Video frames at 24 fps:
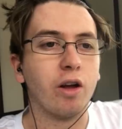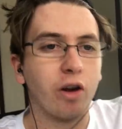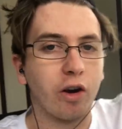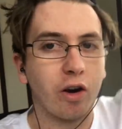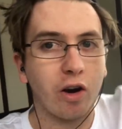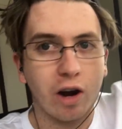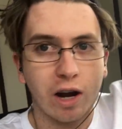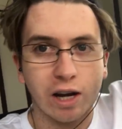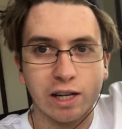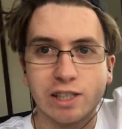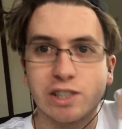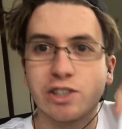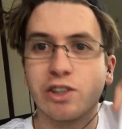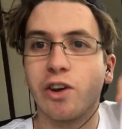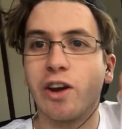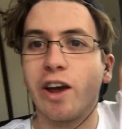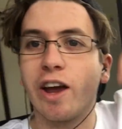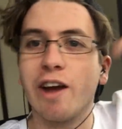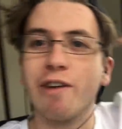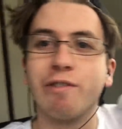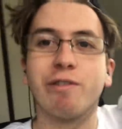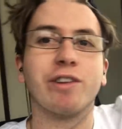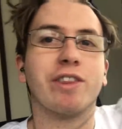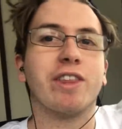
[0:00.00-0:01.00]
Alright, so
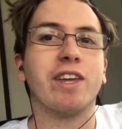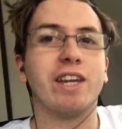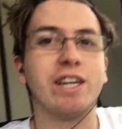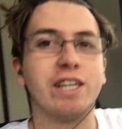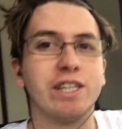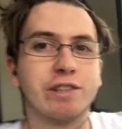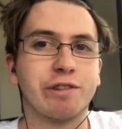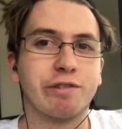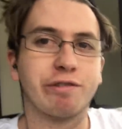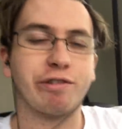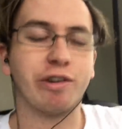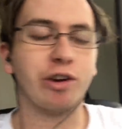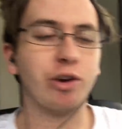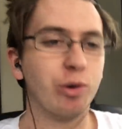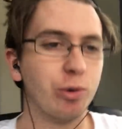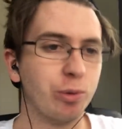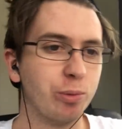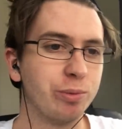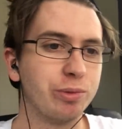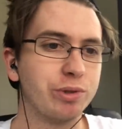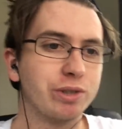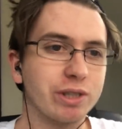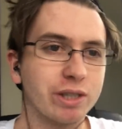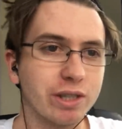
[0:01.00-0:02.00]
everything is
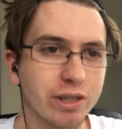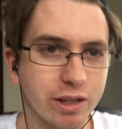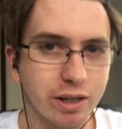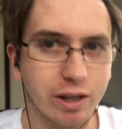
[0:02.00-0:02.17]
filmed.